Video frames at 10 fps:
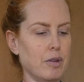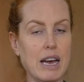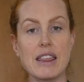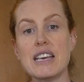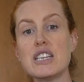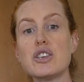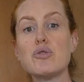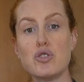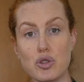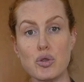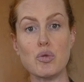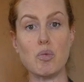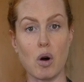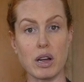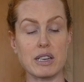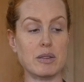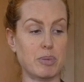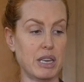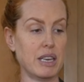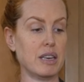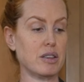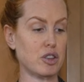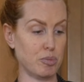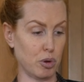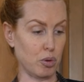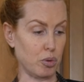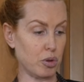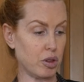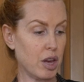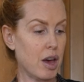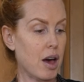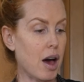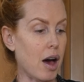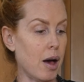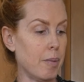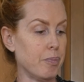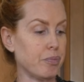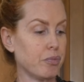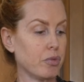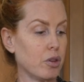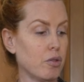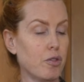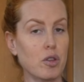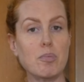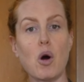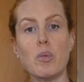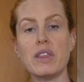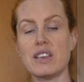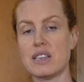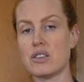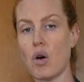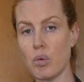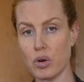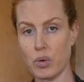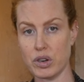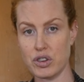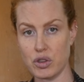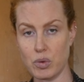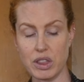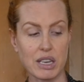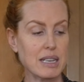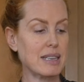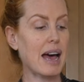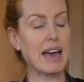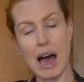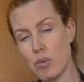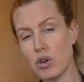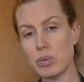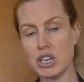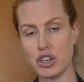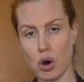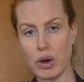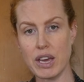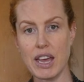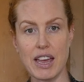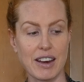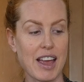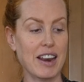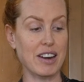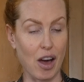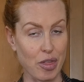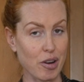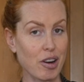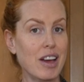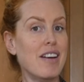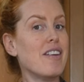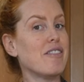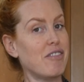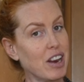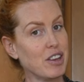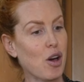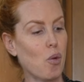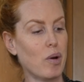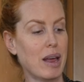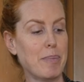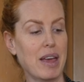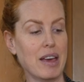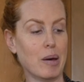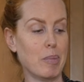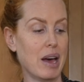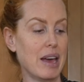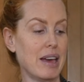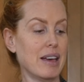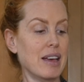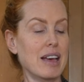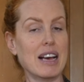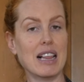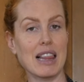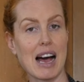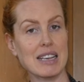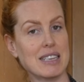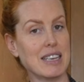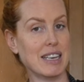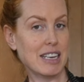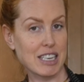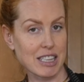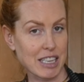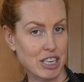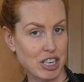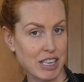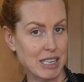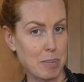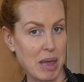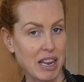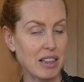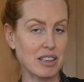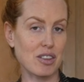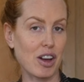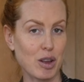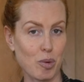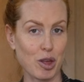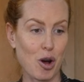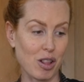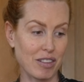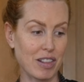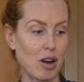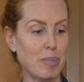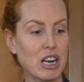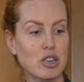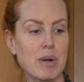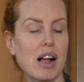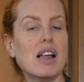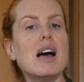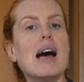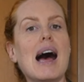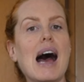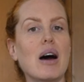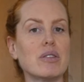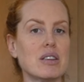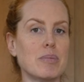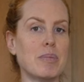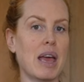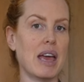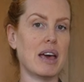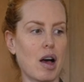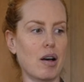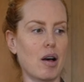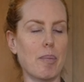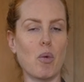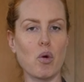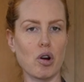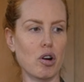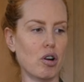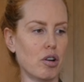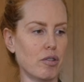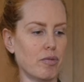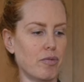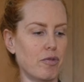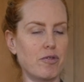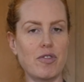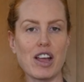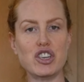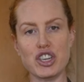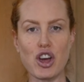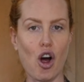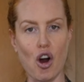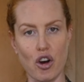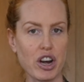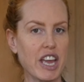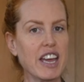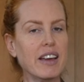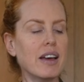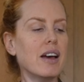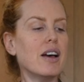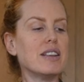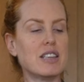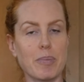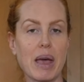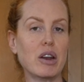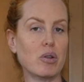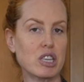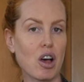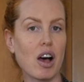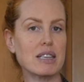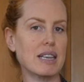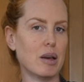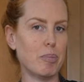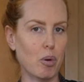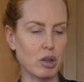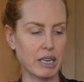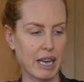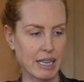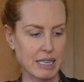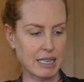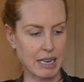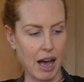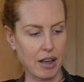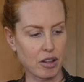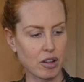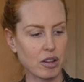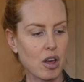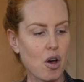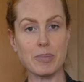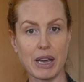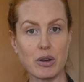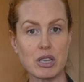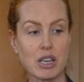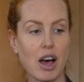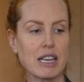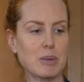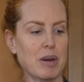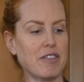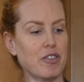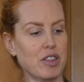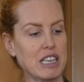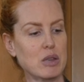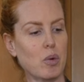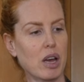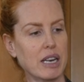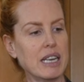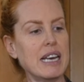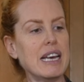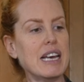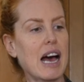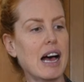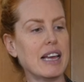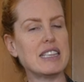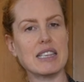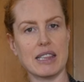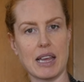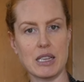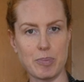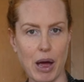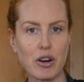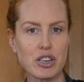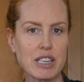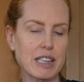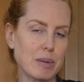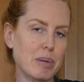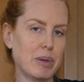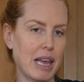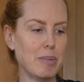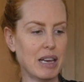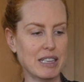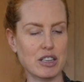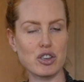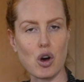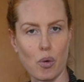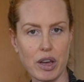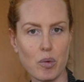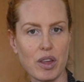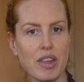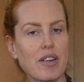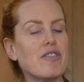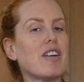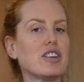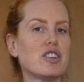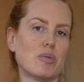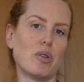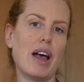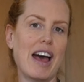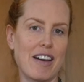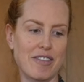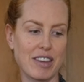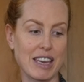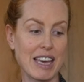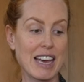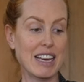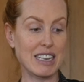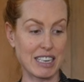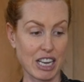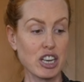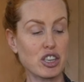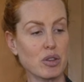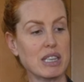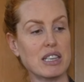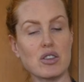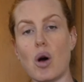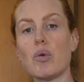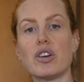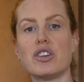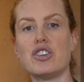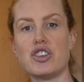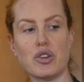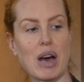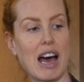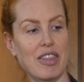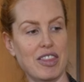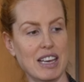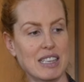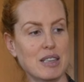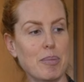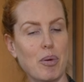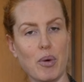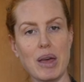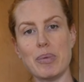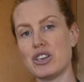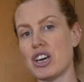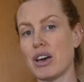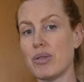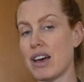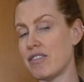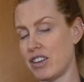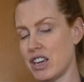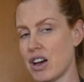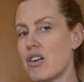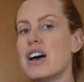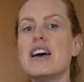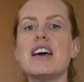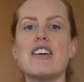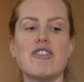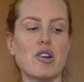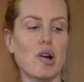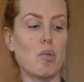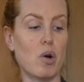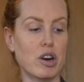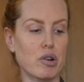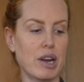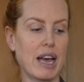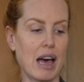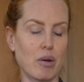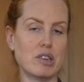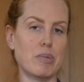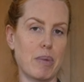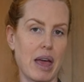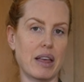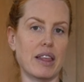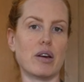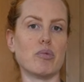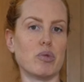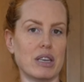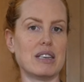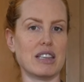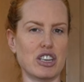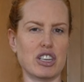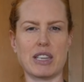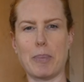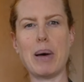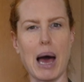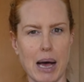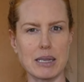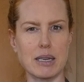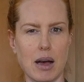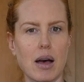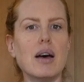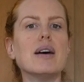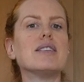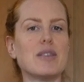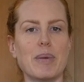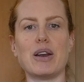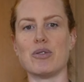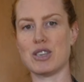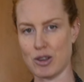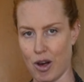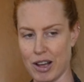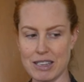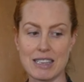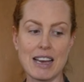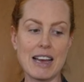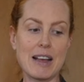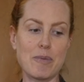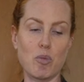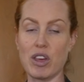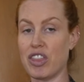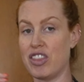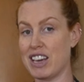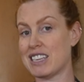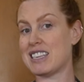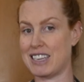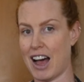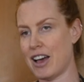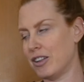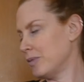And this you do want to be smooth. For the moment, this is all we're going to do with this. I will be showing in another video when I make my classic delicious meaty lasagna with a cauliflower bechamel, how to make a more veggie hearty tomato sauce, like a bolognese style tomato sauce. But for this one, it's better just a little bit plain because it's going with a vegetable heavy dish. So this is all we're gonna do at this point, but check out that video if you're wondering how to make like a really delicious like pasta tomato sauce with this style.